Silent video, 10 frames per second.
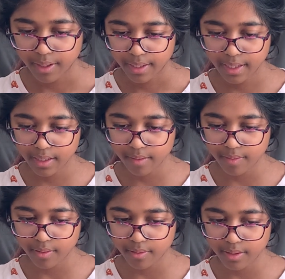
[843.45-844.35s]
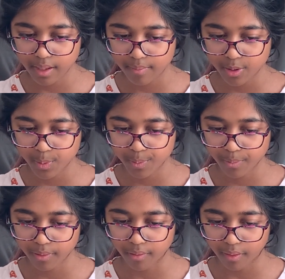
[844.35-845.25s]
He didn't even notice how much people
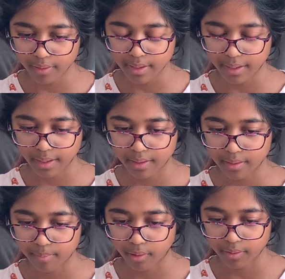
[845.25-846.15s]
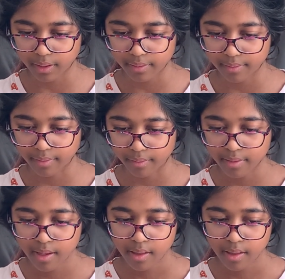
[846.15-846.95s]
were gawking at them on the underground,